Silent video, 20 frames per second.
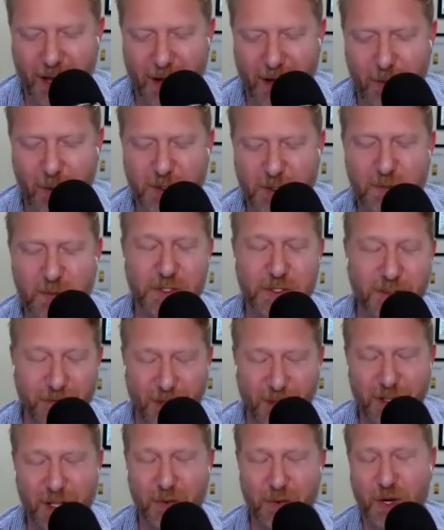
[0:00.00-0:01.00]
Um, we
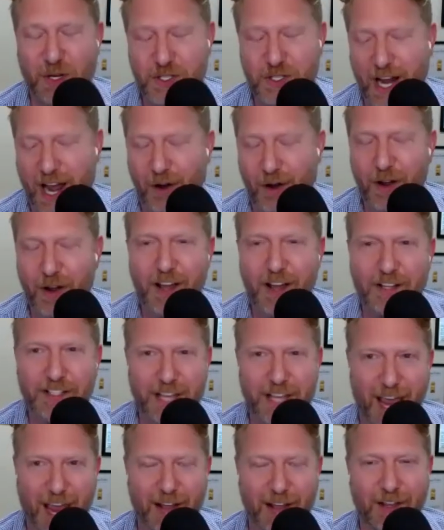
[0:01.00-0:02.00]
specifically reached out
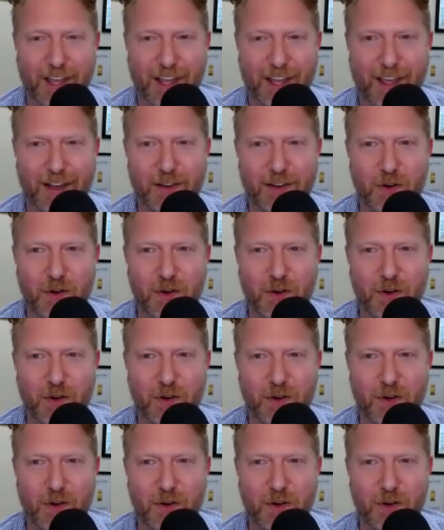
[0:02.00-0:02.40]
to Haley.